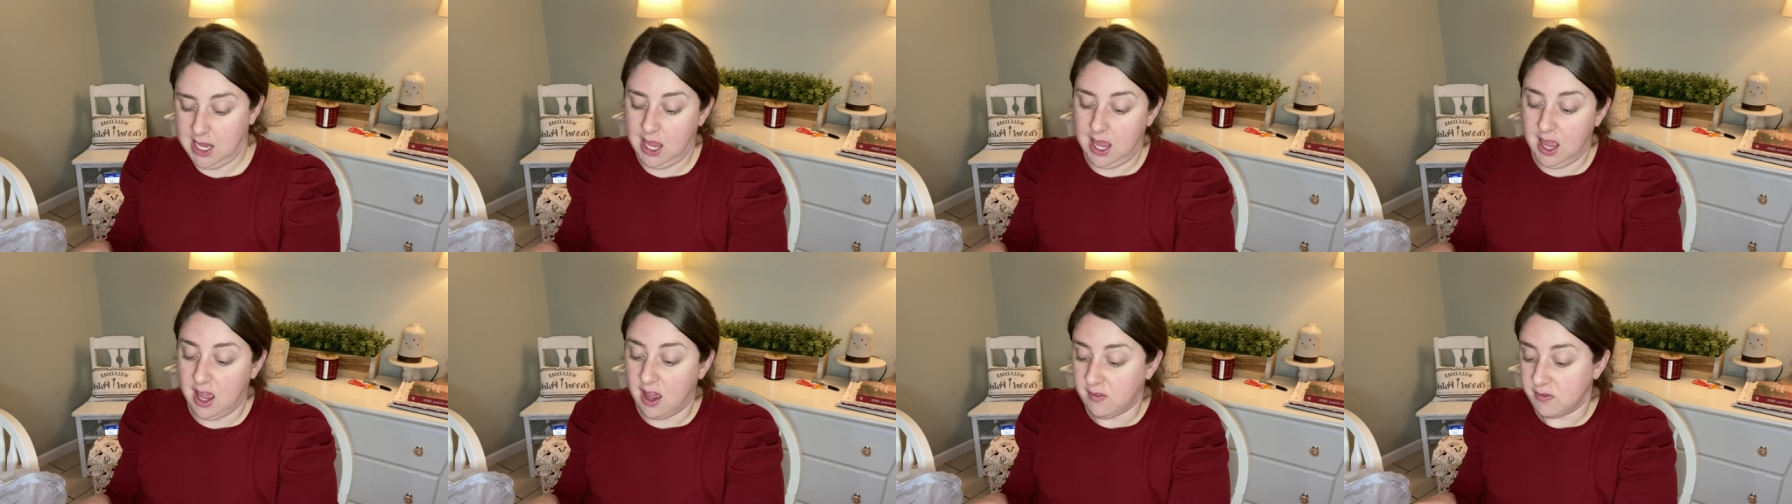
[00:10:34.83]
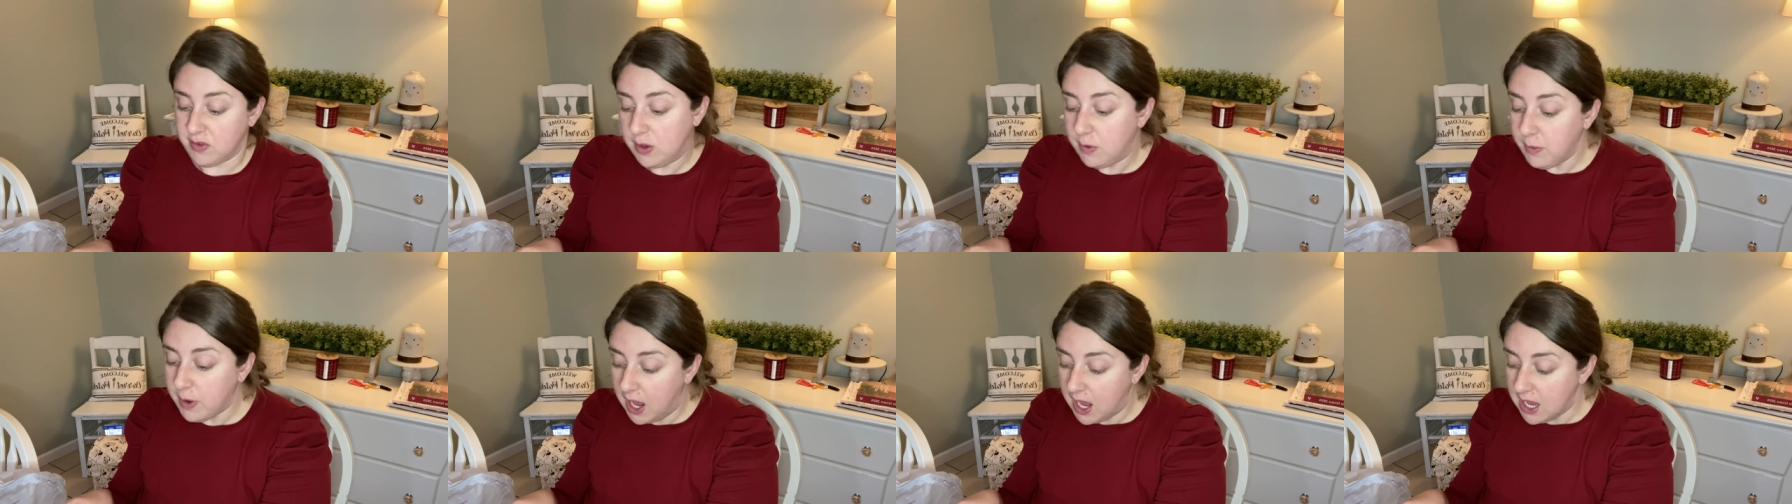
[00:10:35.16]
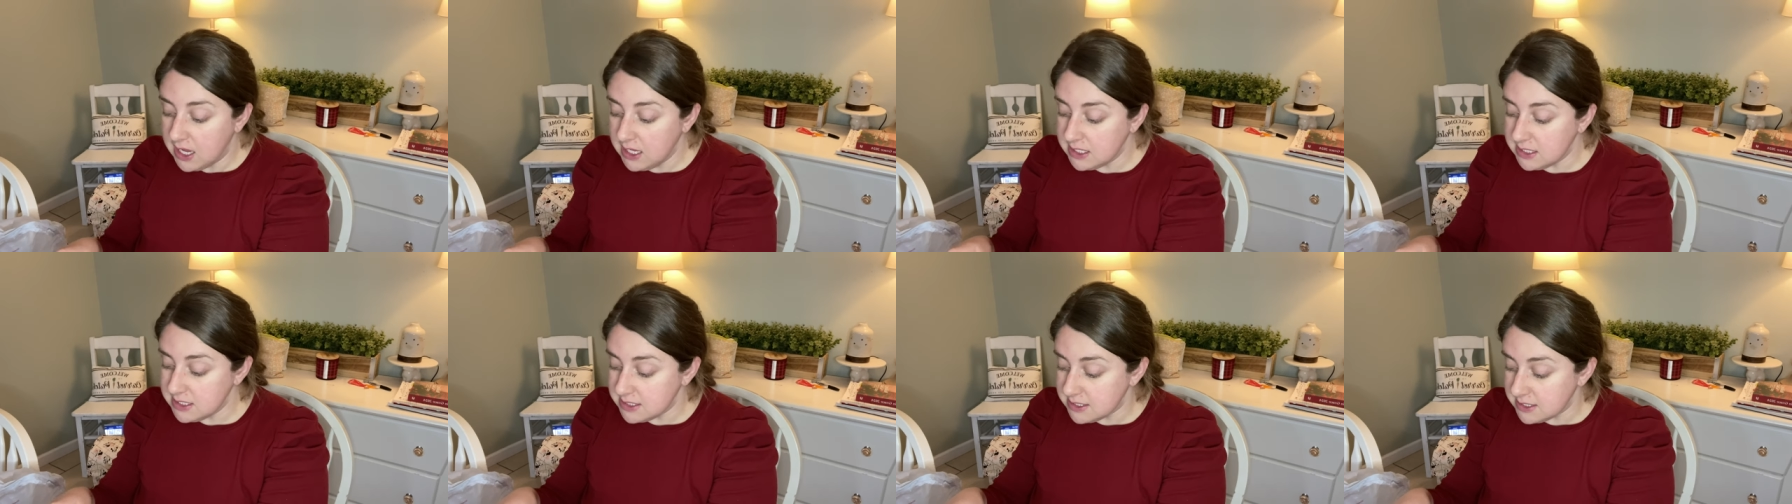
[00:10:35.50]
have you
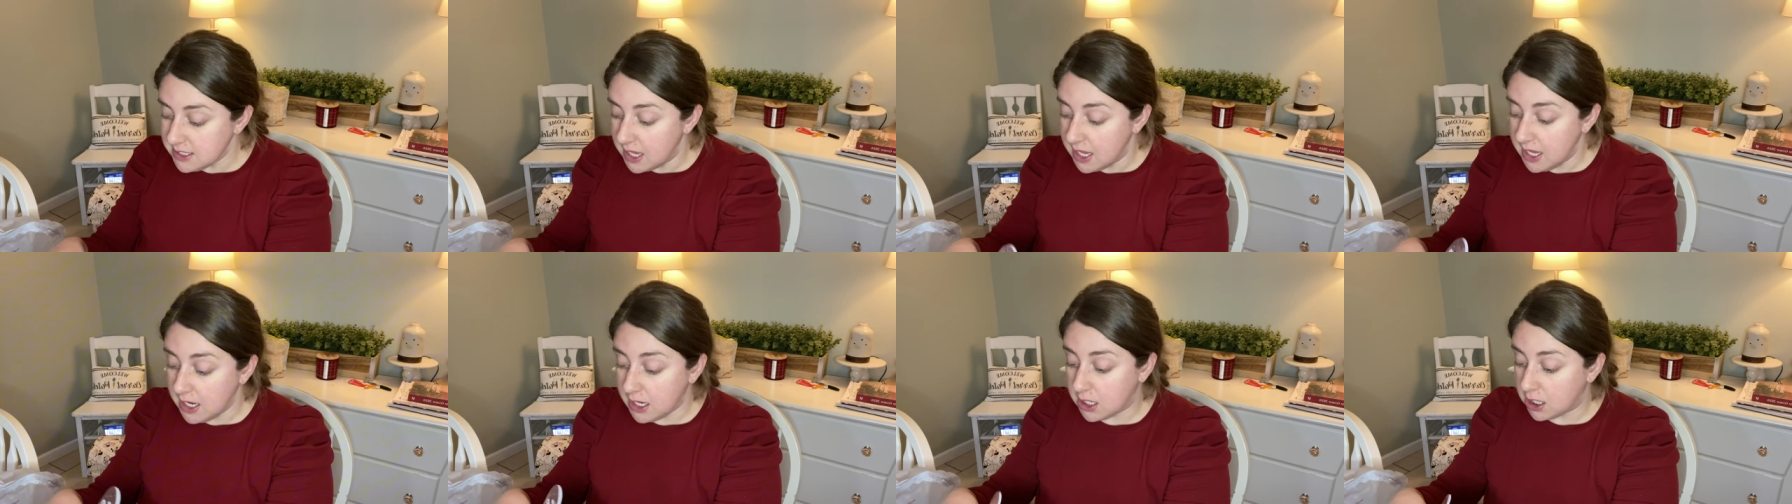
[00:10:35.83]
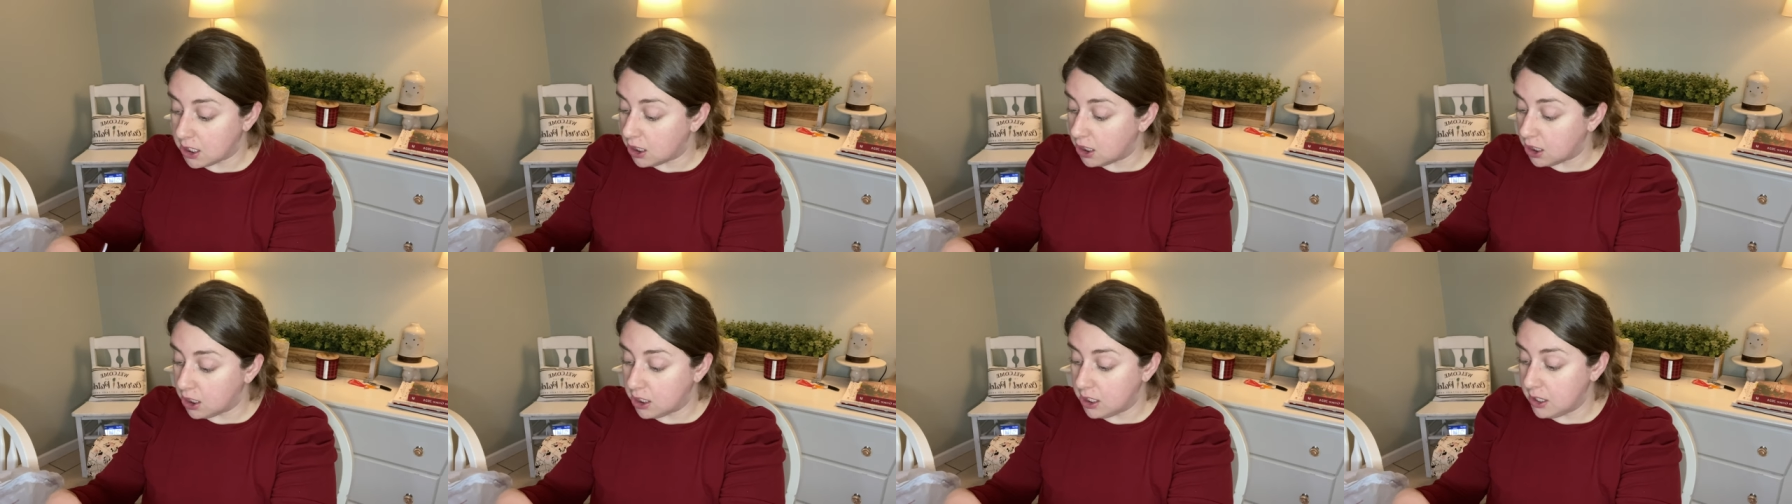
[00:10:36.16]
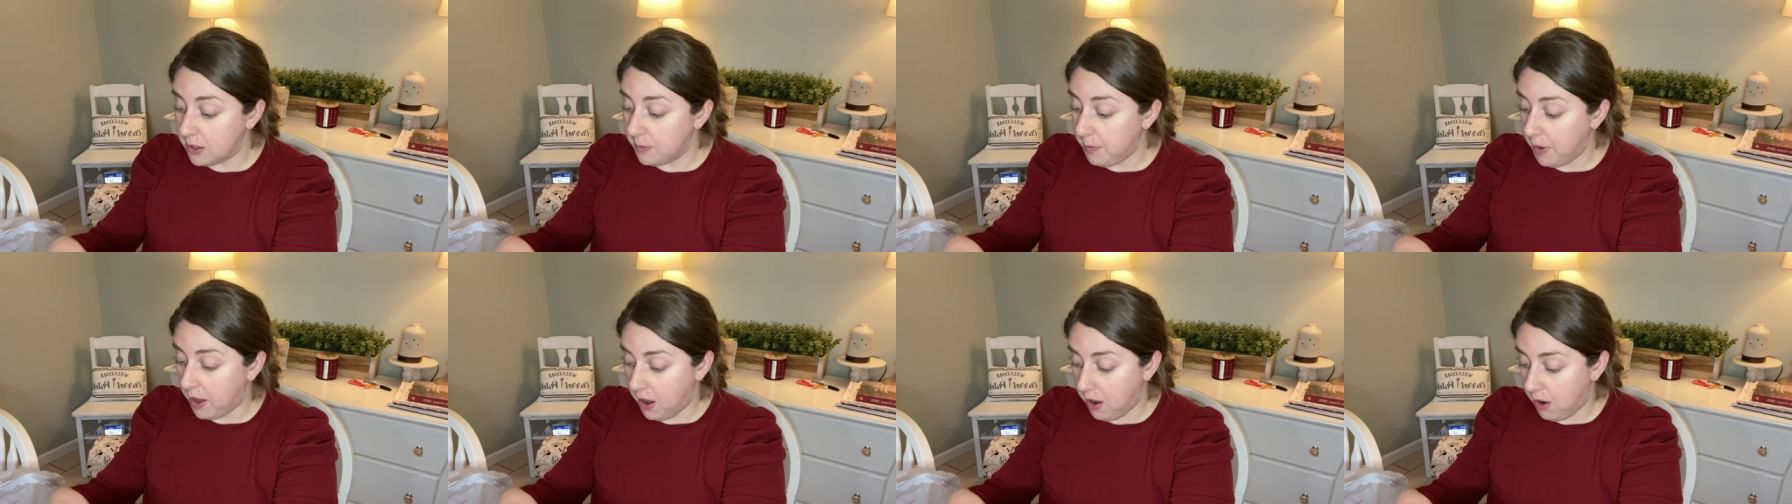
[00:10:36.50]
guys like heard
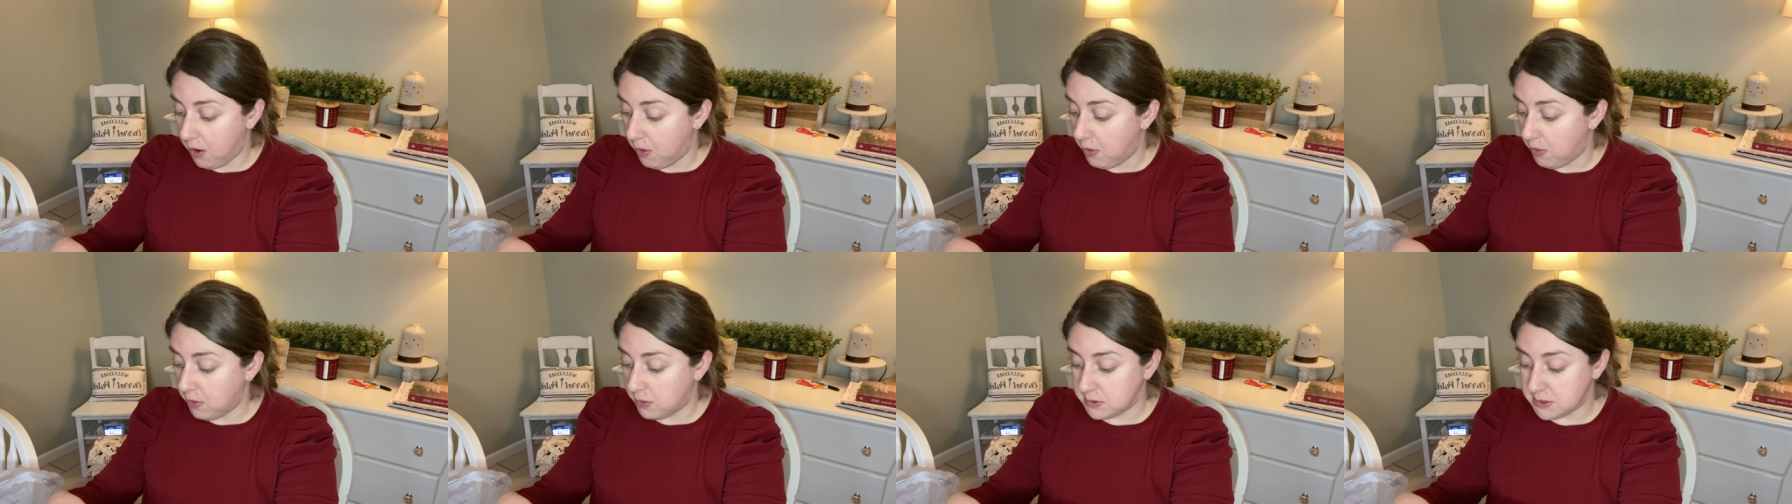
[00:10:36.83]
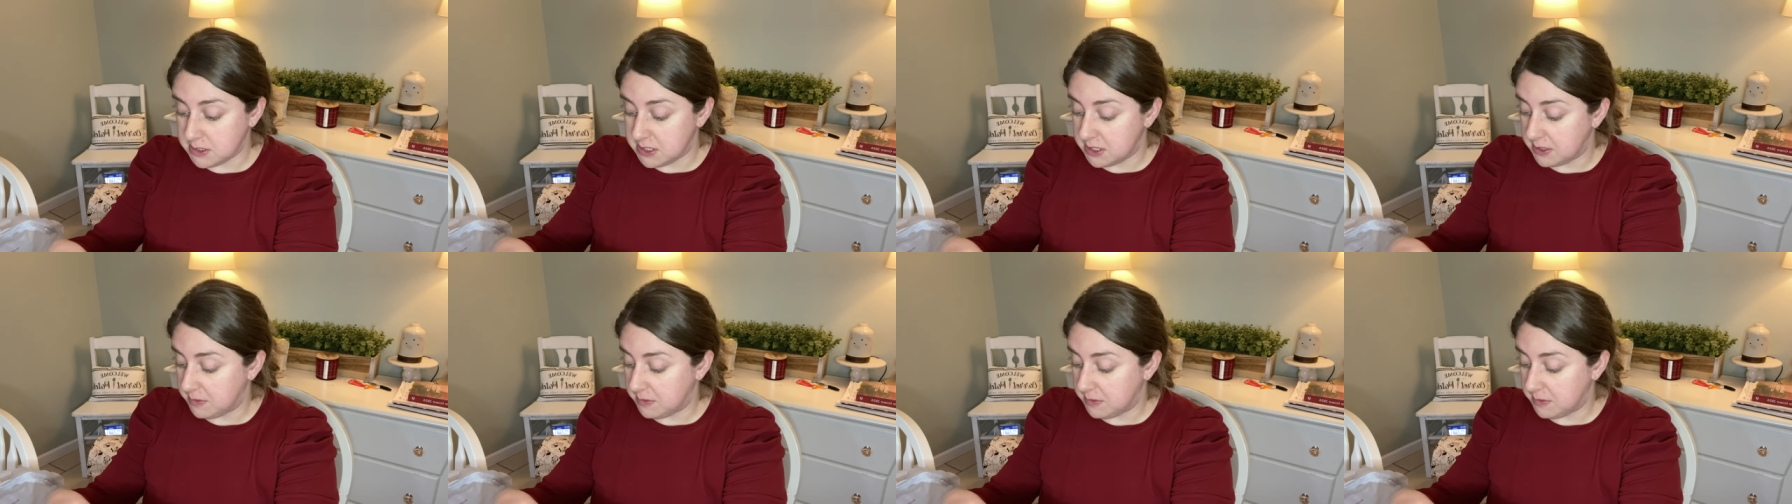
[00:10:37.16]
about